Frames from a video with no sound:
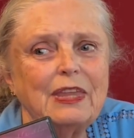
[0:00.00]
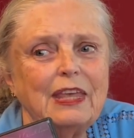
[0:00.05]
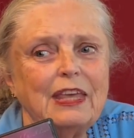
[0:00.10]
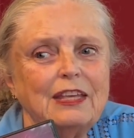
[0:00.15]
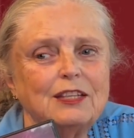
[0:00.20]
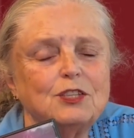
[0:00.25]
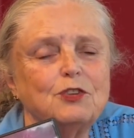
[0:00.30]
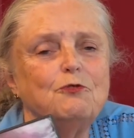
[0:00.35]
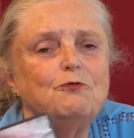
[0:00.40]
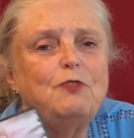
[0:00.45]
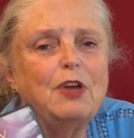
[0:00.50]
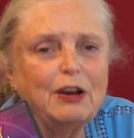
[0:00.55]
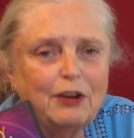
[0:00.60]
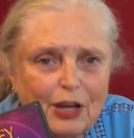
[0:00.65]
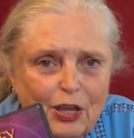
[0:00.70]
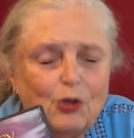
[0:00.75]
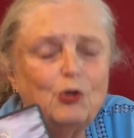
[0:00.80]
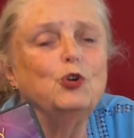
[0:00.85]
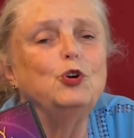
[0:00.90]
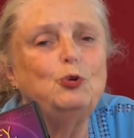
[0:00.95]
It's a
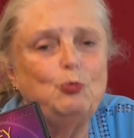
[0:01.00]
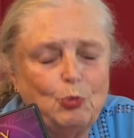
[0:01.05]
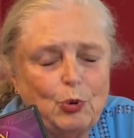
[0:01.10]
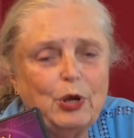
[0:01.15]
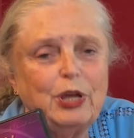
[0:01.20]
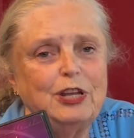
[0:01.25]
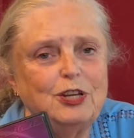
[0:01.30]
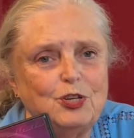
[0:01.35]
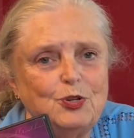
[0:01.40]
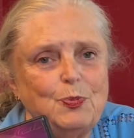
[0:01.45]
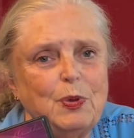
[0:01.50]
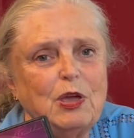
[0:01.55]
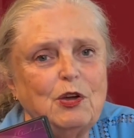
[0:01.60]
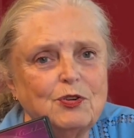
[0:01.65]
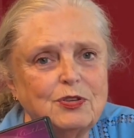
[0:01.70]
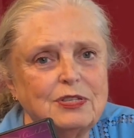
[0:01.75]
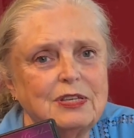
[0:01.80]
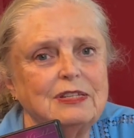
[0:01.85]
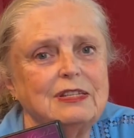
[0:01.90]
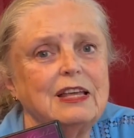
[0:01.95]
very good bridge
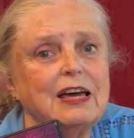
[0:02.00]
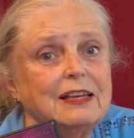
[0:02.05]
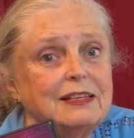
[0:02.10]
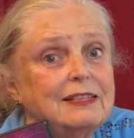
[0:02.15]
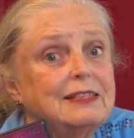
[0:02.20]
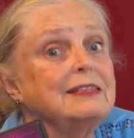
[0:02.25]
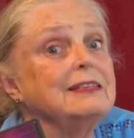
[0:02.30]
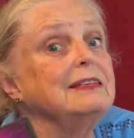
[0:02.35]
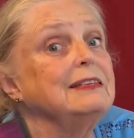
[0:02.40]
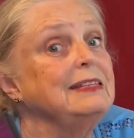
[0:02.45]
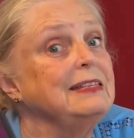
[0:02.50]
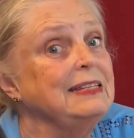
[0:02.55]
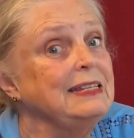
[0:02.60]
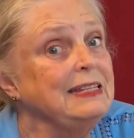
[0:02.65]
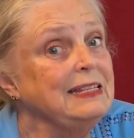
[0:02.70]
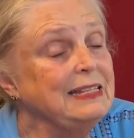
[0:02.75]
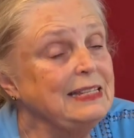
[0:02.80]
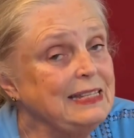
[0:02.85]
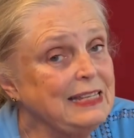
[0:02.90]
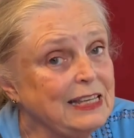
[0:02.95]
because it does
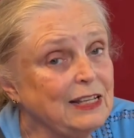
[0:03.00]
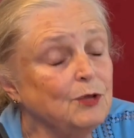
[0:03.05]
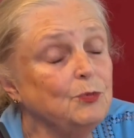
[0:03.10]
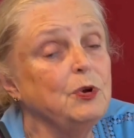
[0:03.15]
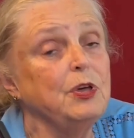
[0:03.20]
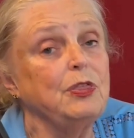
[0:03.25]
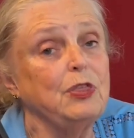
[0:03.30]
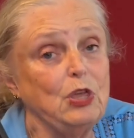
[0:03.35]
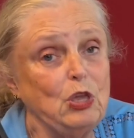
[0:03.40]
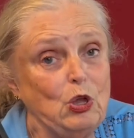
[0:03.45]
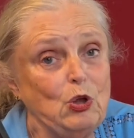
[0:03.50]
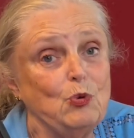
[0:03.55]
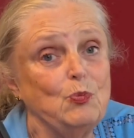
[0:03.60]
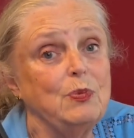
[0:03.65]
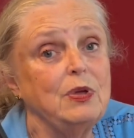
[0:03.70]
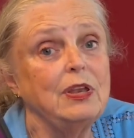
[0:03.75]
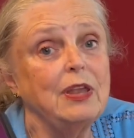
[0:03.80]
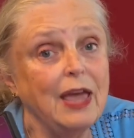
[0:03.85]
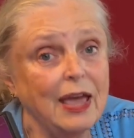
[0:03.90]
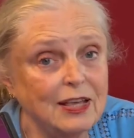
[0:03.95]
deal with the
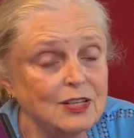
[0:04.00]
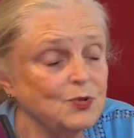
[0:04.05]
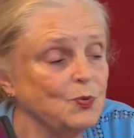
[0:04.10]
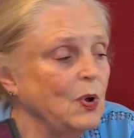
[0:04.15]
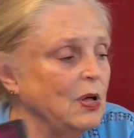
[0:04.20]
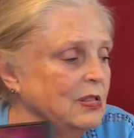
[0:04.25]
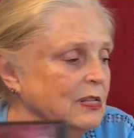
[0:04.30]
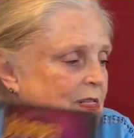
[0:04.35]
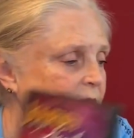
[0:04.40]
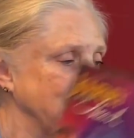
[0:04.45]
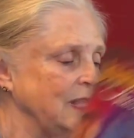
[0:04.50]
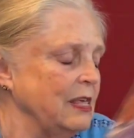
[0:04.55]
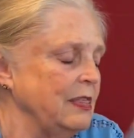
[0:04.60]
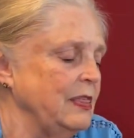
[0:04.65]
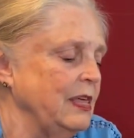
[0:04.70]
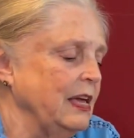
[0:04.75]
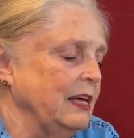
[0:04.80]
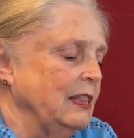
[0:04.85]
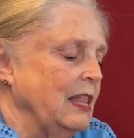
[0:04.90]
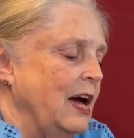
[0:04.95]
human as well as the
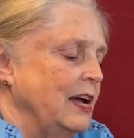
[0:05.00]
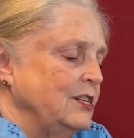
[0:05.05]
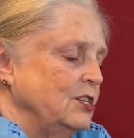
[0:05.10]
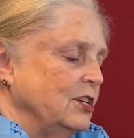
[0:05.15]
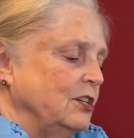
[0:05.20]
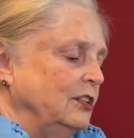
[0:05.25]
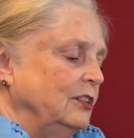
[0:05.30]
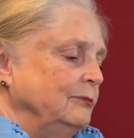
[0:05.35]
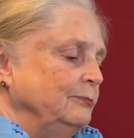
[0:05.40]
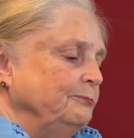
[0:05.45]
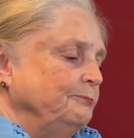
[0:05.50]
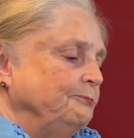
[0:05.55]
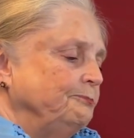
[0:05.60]
theological.